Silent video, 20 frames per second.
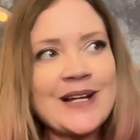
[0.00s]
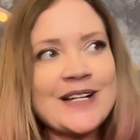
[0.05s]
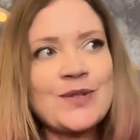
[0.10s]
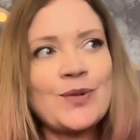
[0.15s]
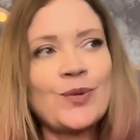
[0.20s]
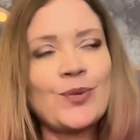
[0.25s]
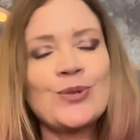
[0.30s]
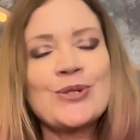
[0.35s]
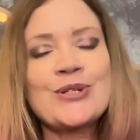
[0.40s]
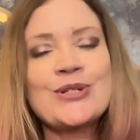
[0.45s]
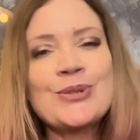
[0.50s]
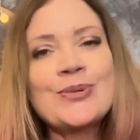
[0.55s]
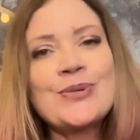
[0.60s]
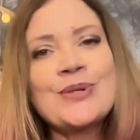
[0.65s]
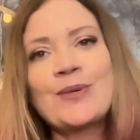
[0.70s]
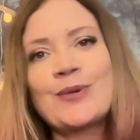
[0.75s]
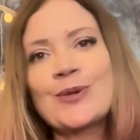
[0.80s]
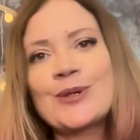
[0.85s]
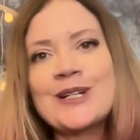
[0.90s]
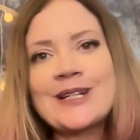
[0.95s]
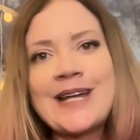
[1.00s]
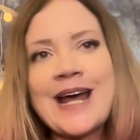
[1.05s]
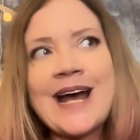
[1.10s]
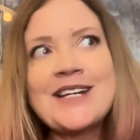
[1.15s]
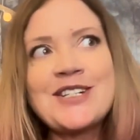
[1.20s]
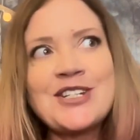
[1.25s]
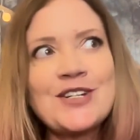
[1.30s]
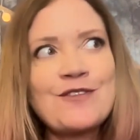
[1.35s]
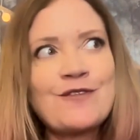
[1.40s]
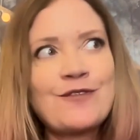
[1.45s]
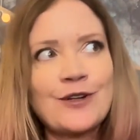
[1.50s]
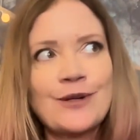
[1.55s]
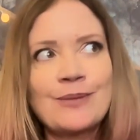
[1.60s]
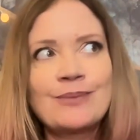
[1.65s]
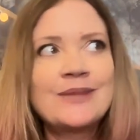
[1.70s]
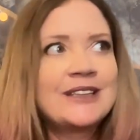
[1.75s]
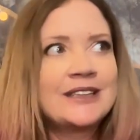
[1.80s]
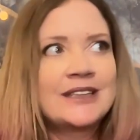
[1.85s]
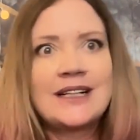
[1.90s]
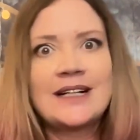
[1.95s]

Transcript: That's what we're doing. We're detaching from